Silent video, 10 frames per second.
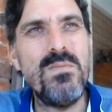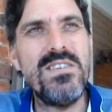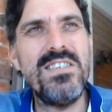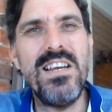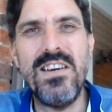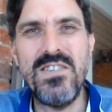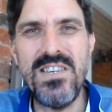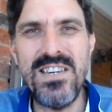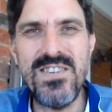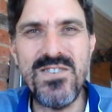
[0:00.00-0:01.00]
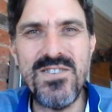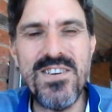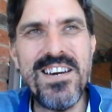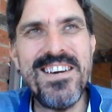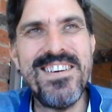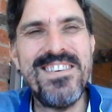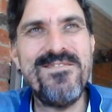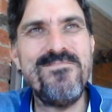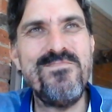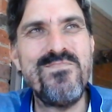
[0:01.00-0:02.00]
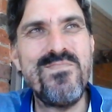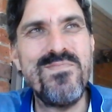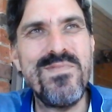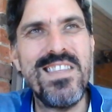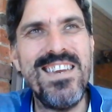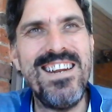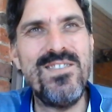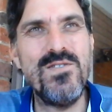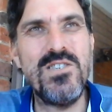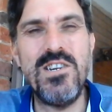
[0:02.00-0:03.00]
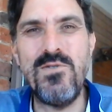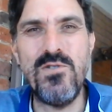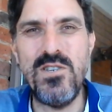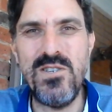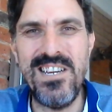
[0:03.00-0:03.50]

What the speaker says: Siglo 6, on steroids.